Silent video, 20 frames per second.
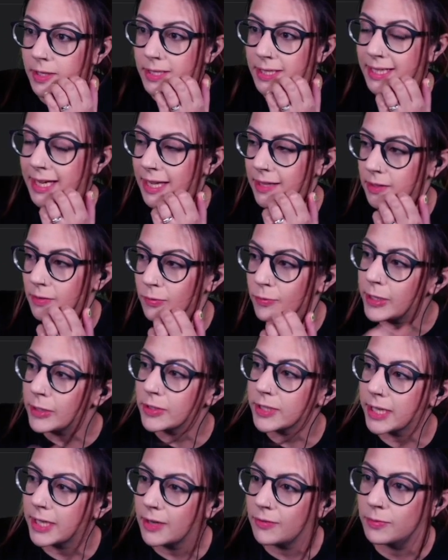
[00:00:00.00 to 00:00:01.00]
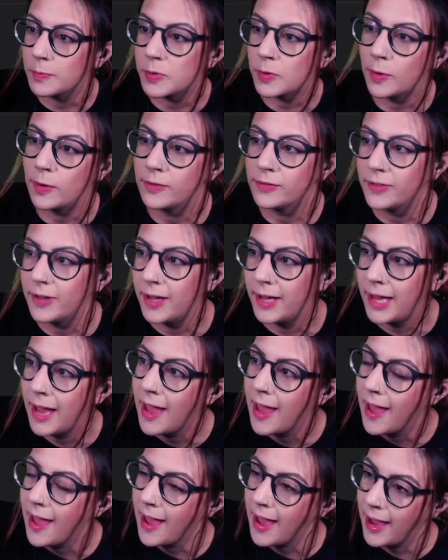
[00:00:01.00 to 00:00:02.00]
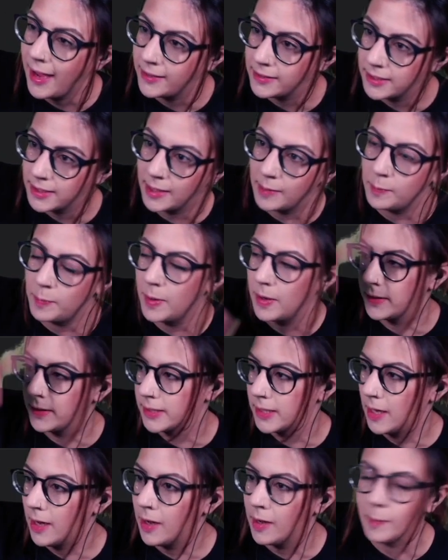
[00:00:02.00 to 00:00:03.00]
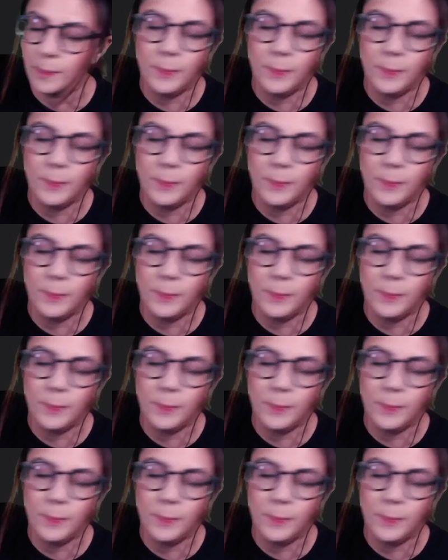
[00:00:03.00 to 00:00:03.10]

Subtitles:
get the real data from Spotify and to then pass it up.